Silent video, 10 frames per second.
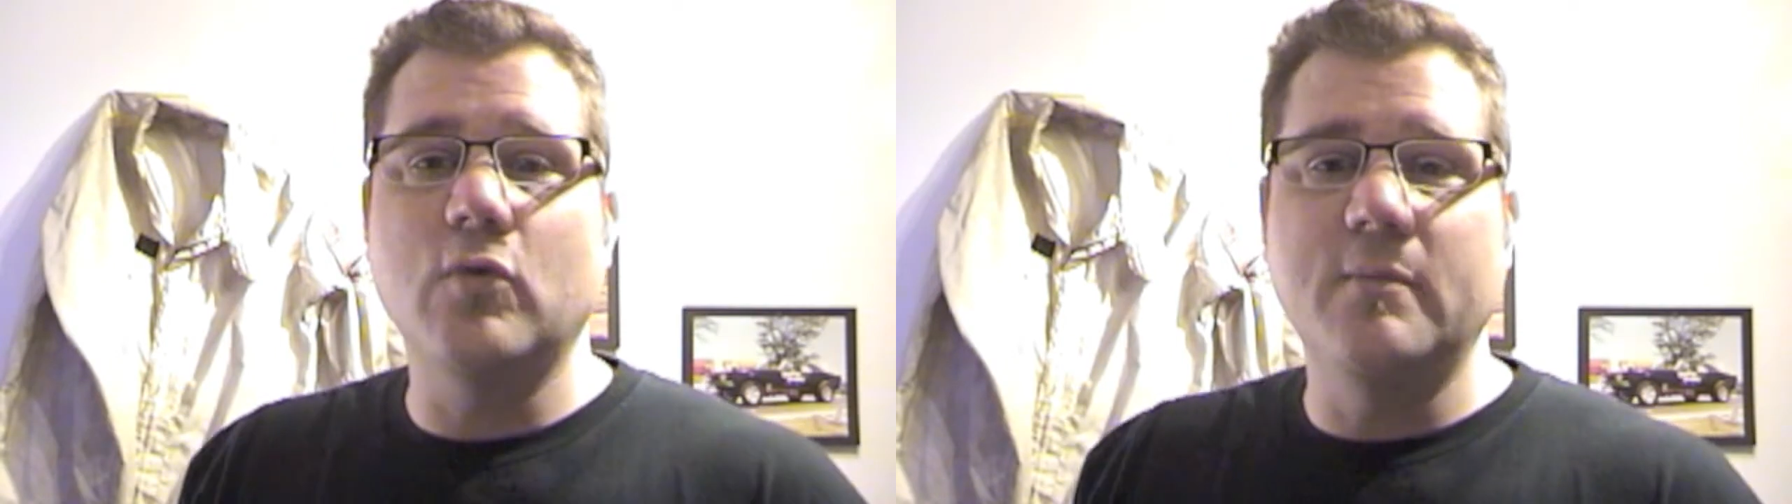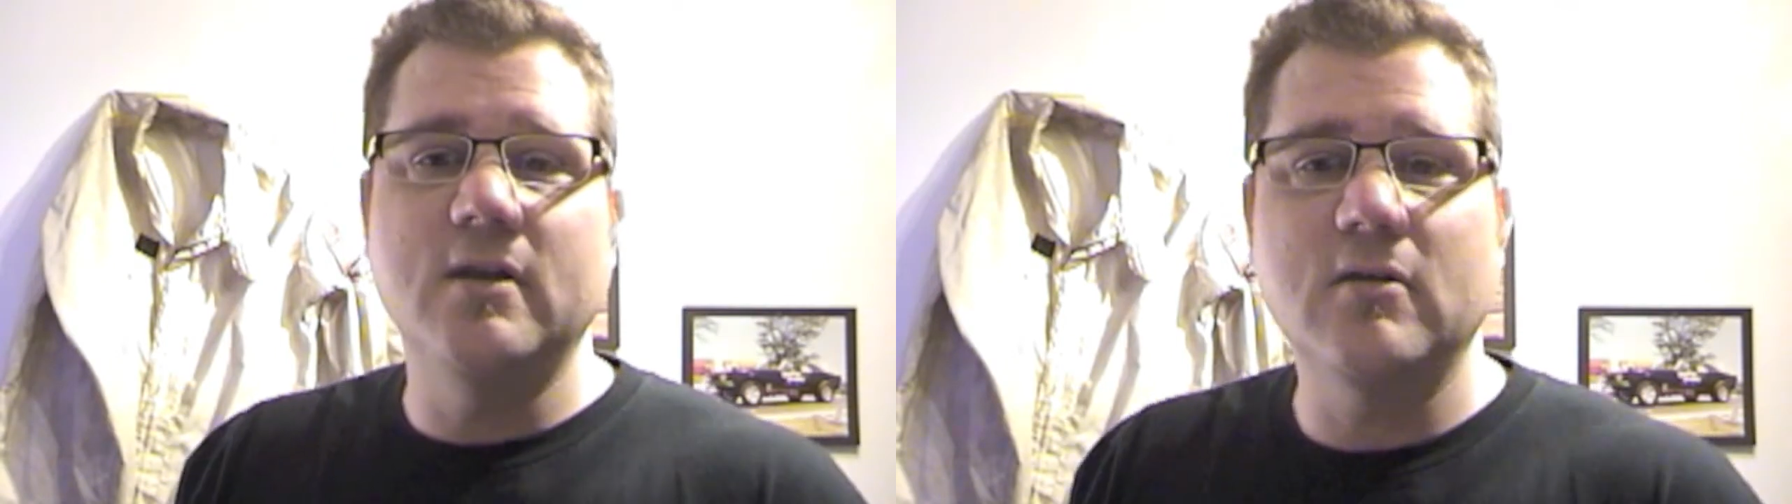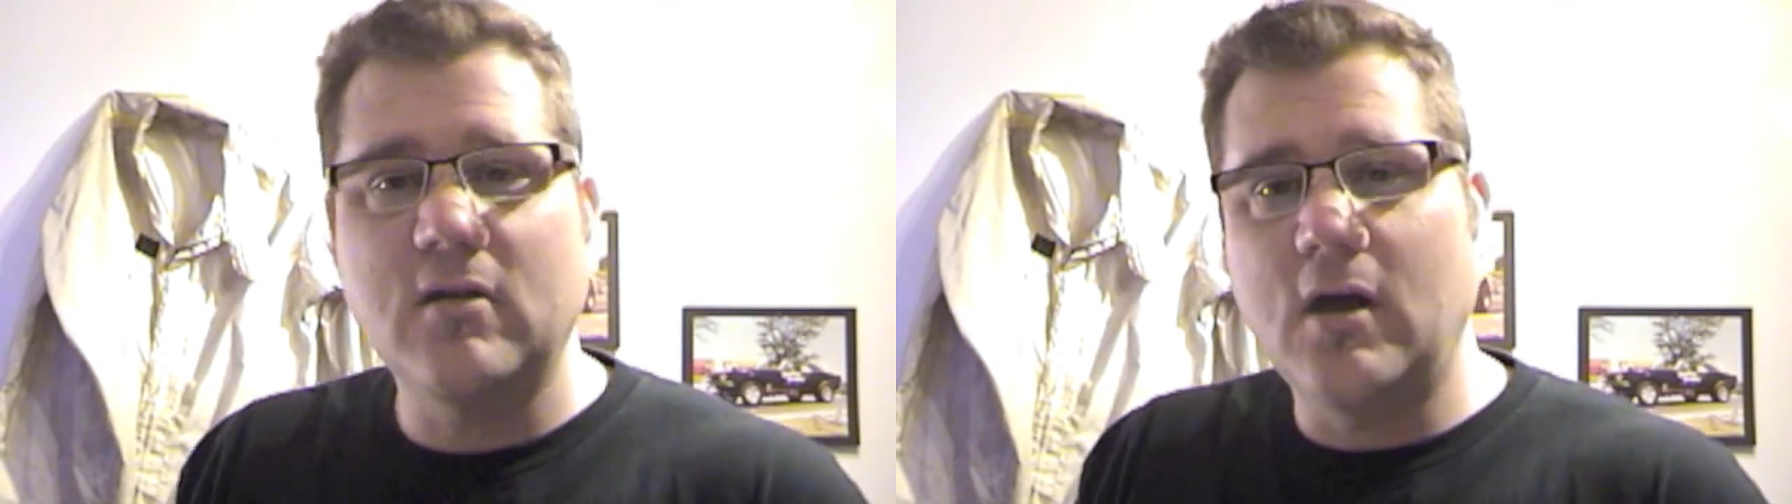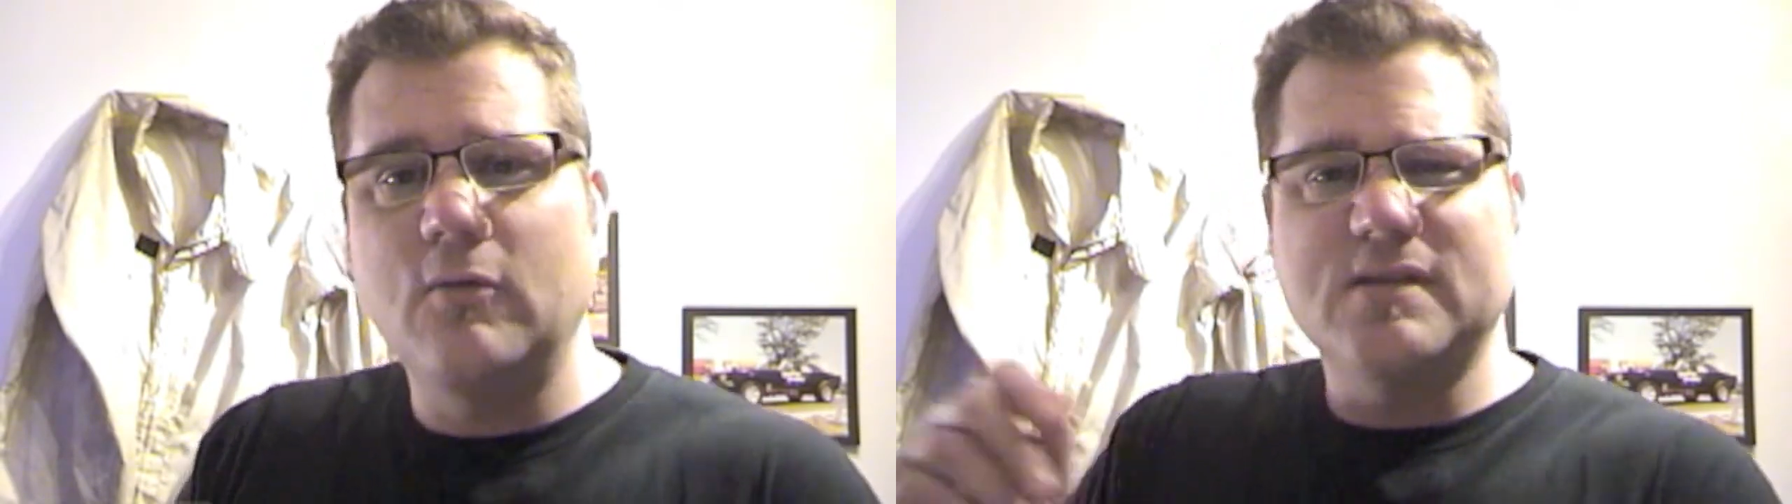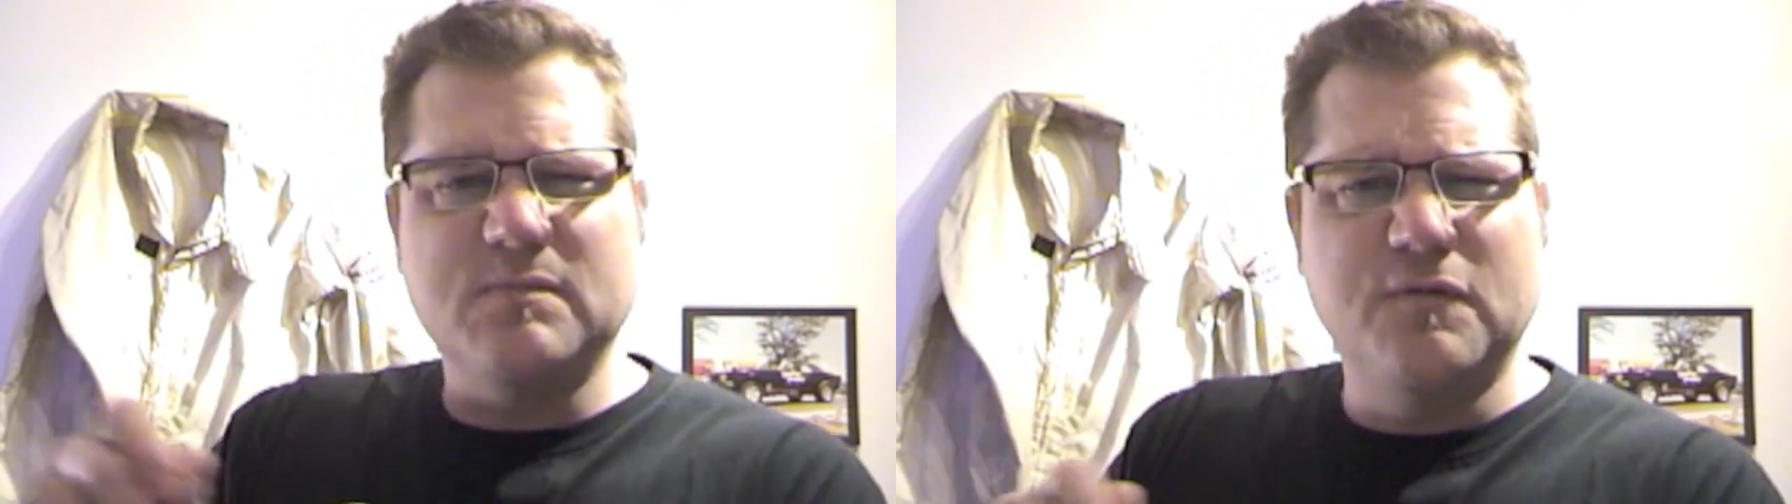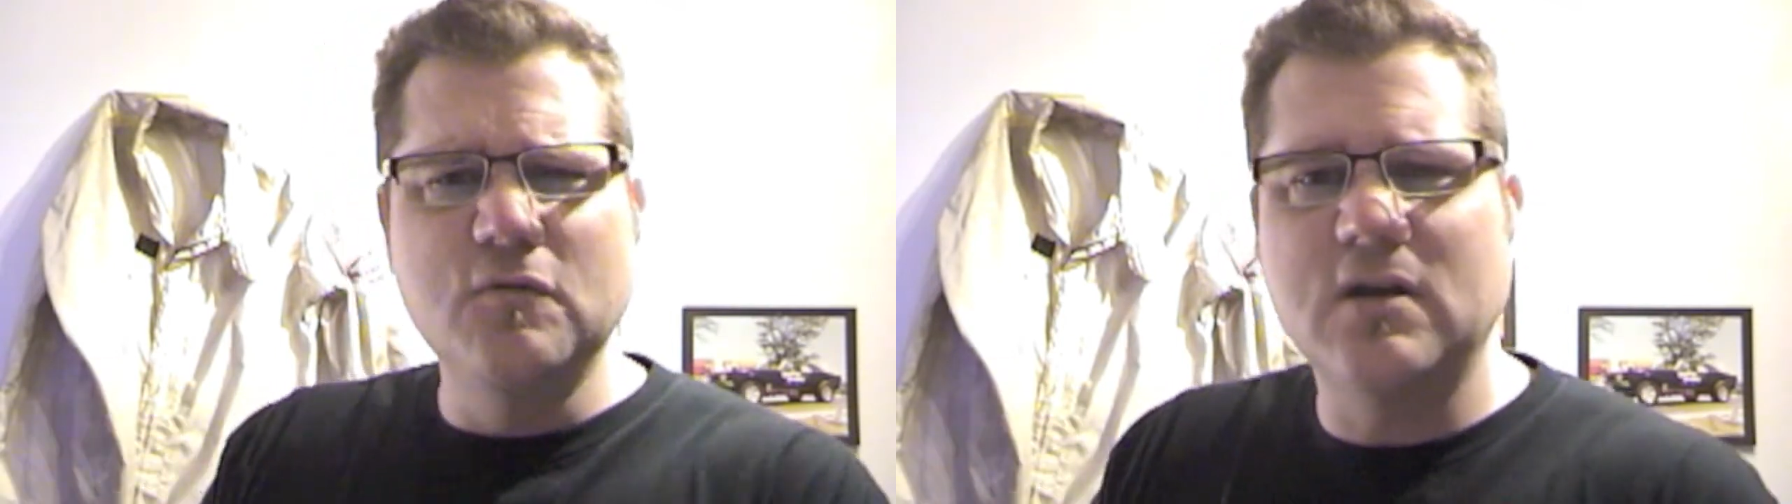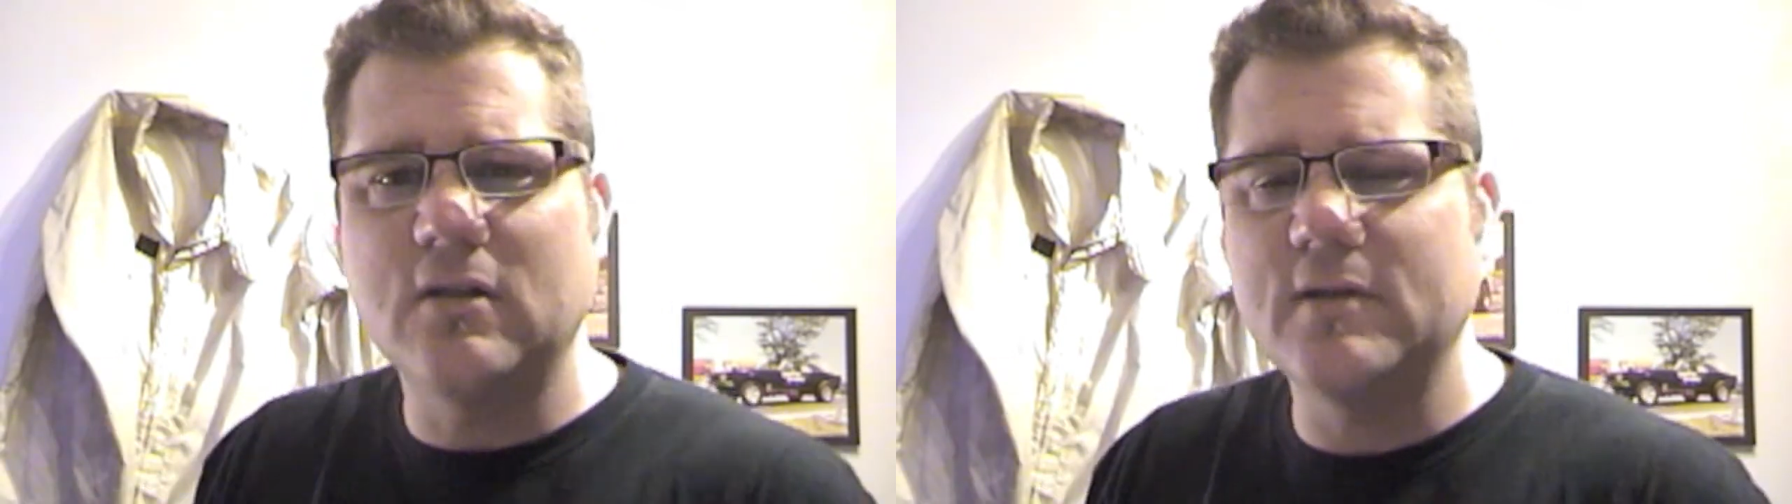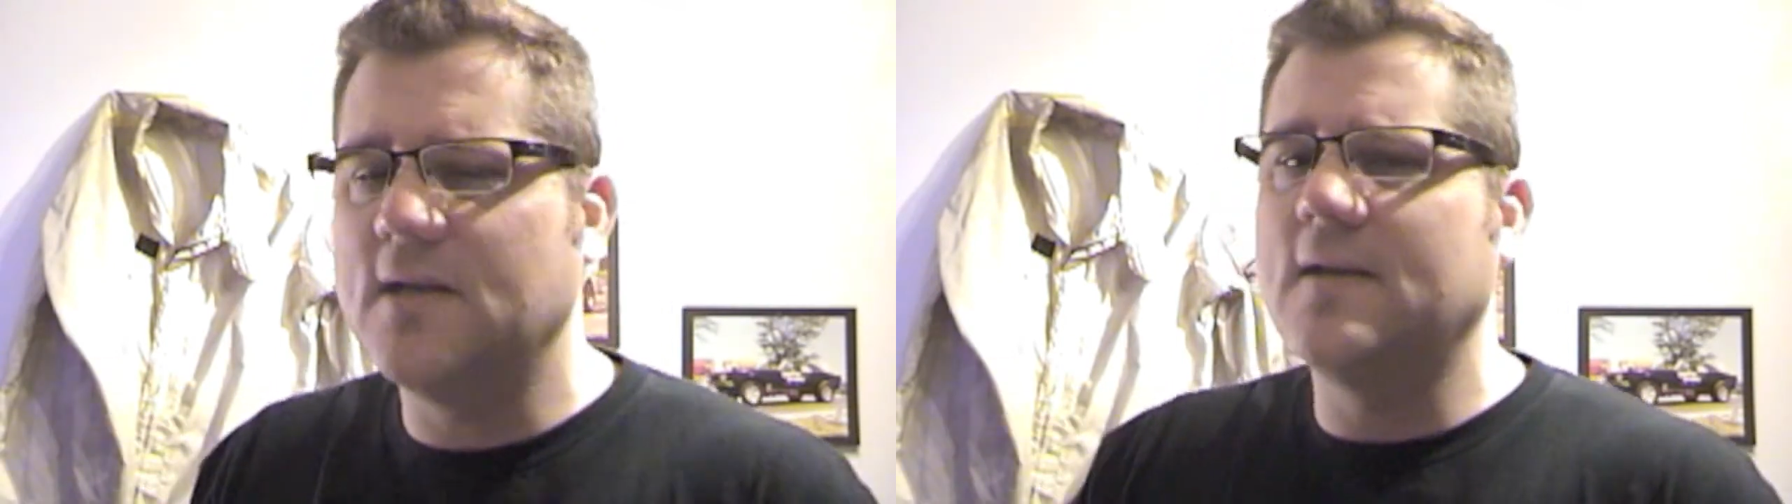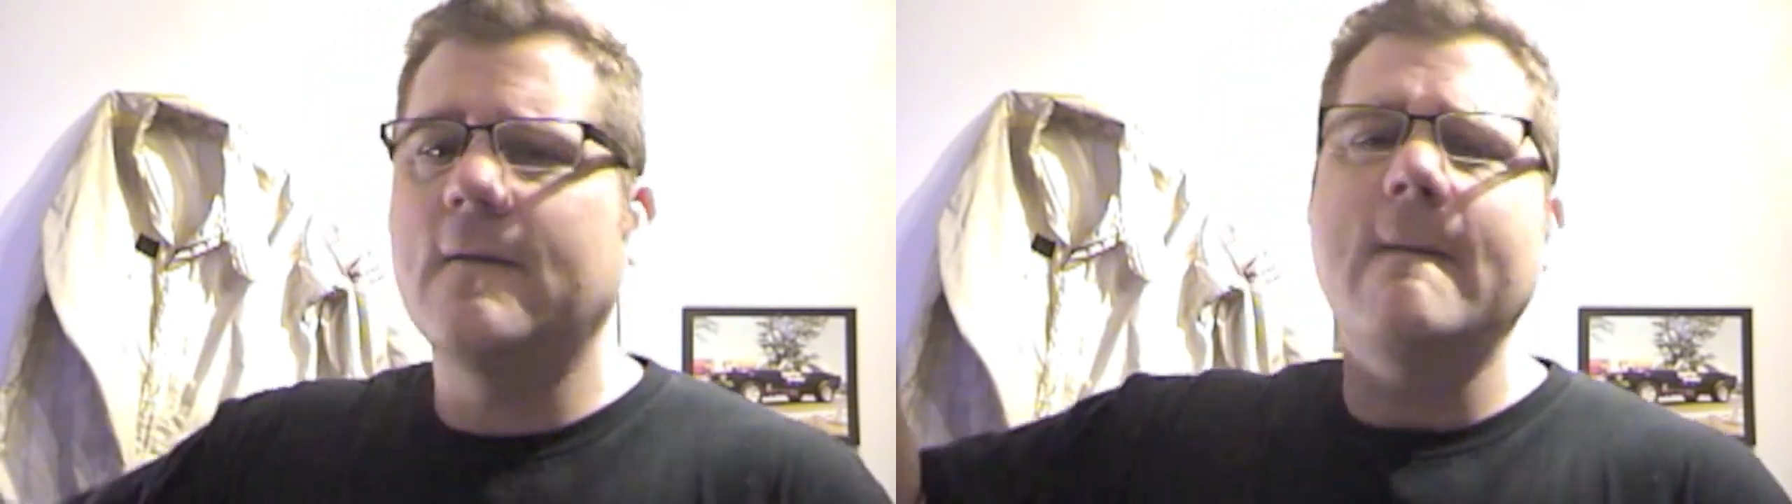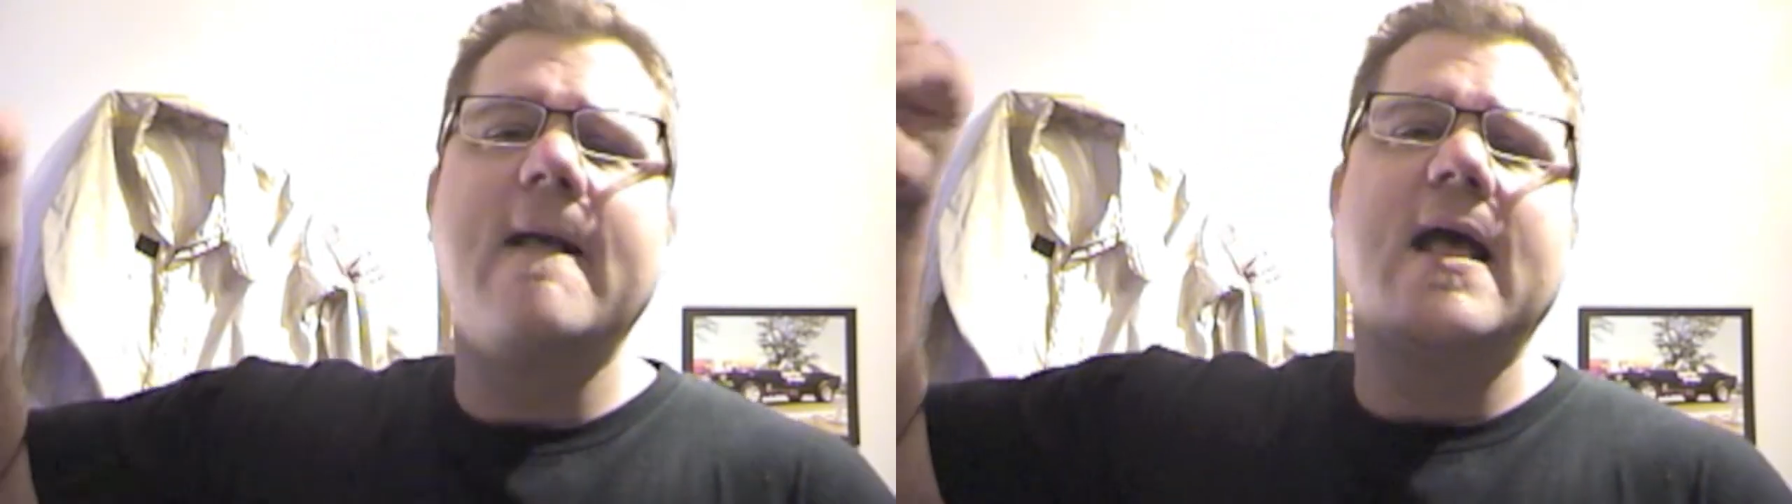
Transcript: rubbing alcohol with some food coloring in there,